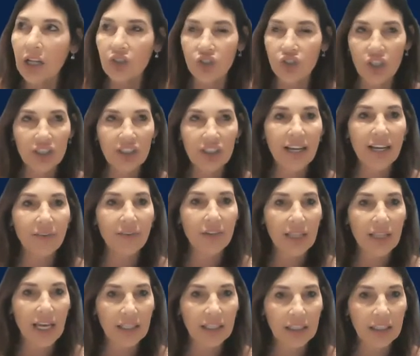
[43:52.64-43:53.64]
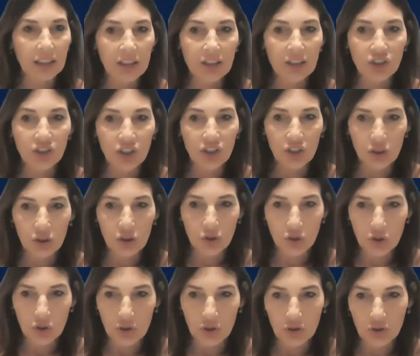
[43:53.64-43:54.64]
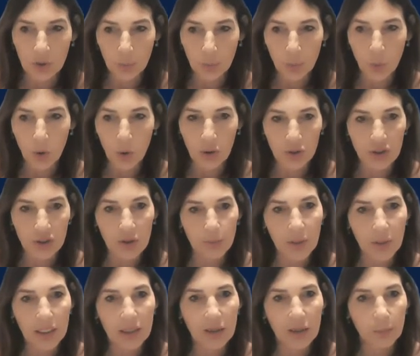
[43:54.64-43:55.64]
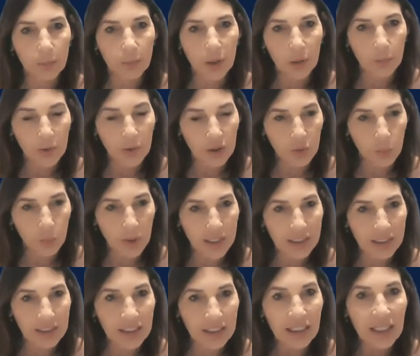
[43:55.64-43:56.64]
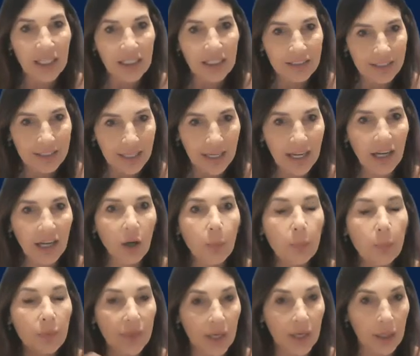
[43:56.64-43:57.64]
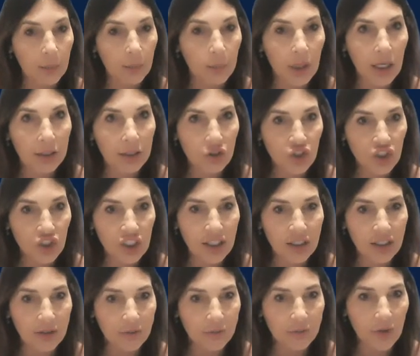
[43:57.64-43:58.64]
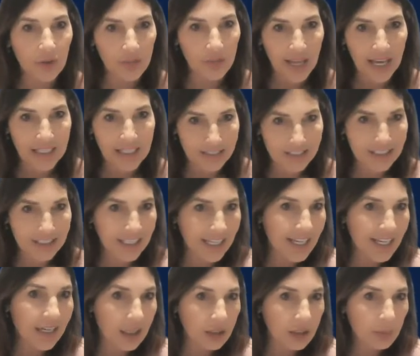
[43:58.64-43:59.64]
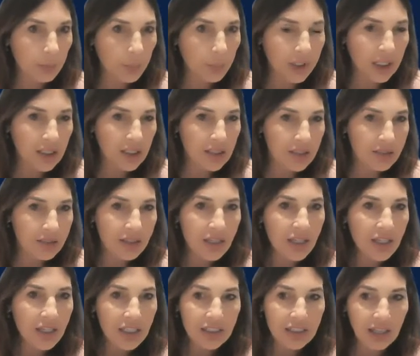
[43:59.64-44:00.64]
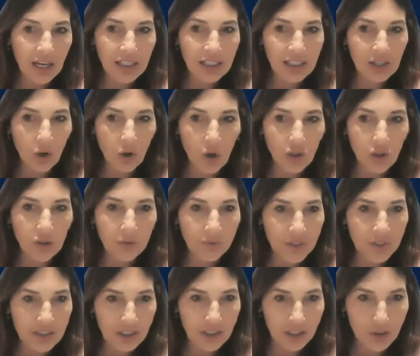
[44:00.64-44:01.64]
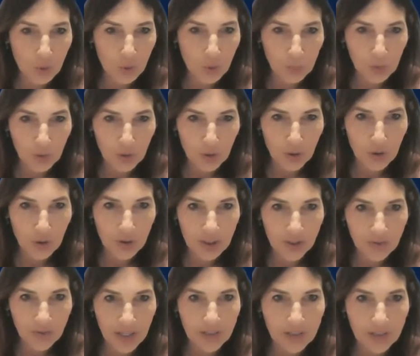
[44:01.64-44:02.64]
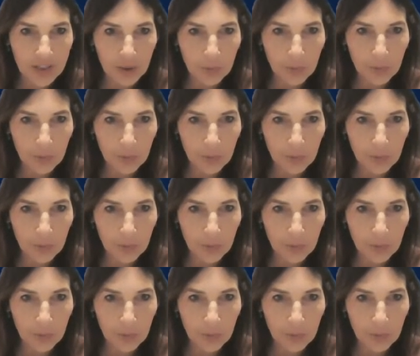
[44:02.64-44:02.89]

just having that institutional support to make them public ready, to help them achieve that scale, because not all of these entrepreneurs have had the